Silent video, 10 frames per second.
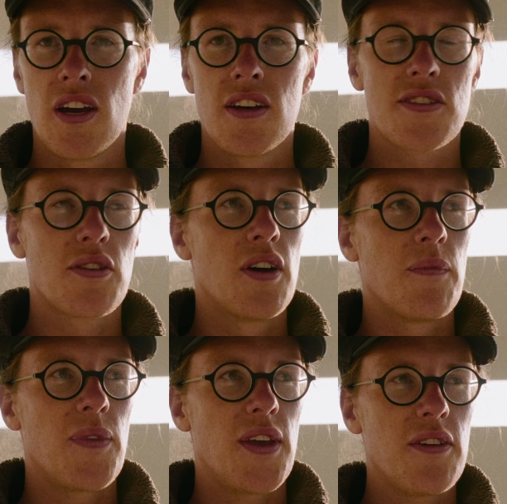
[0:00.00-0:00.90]
So
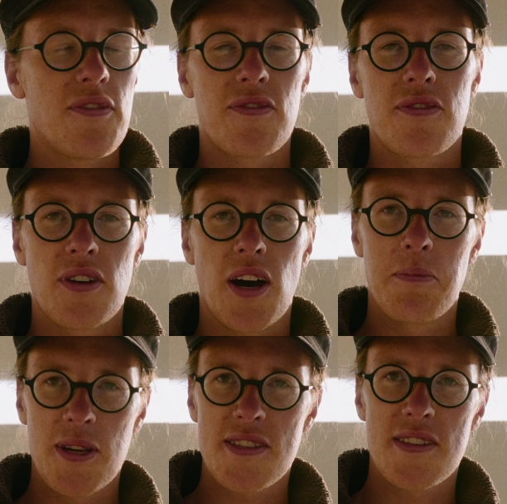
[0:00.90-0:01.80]
if I
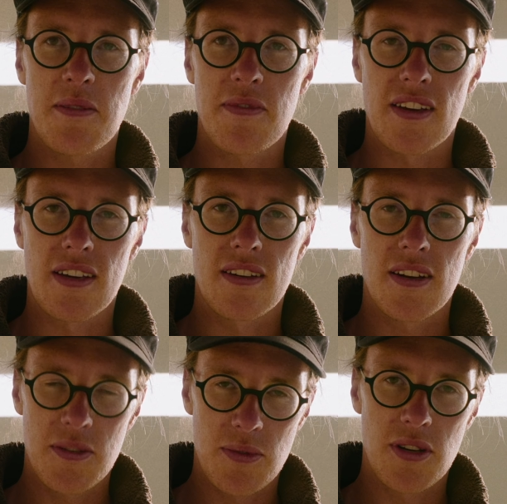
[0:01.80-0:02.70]
missed something
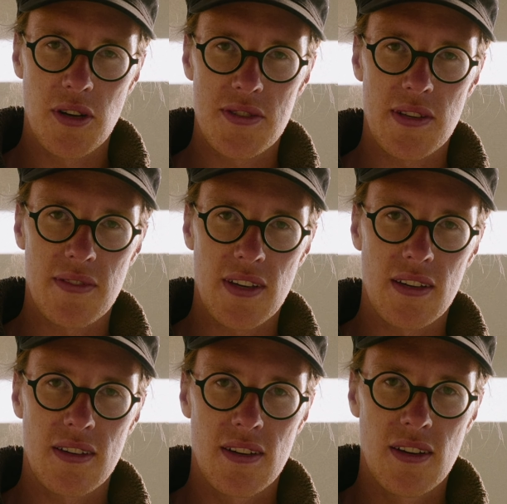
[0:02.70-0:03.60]
and you want to know something,
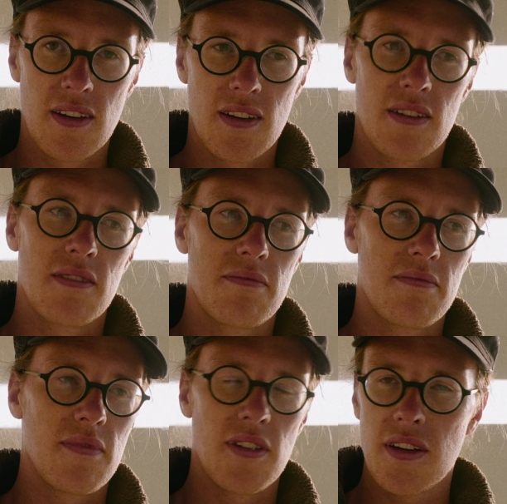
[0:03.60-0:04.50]

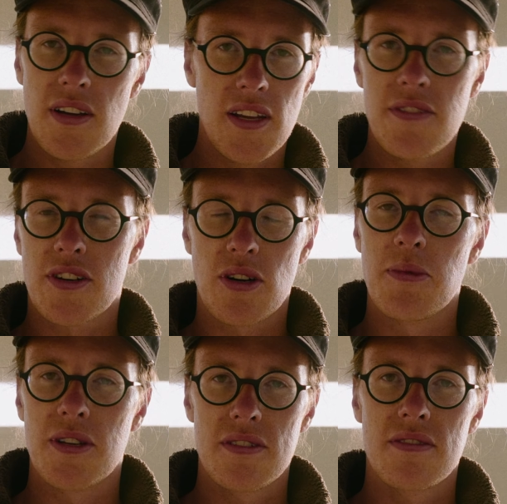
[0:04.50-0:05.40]
leave a
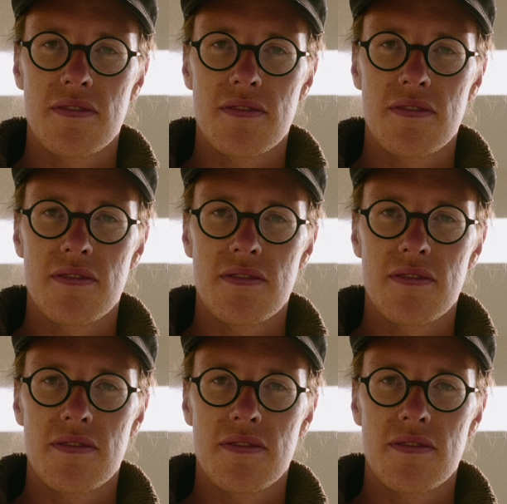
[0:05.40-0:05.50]
comment.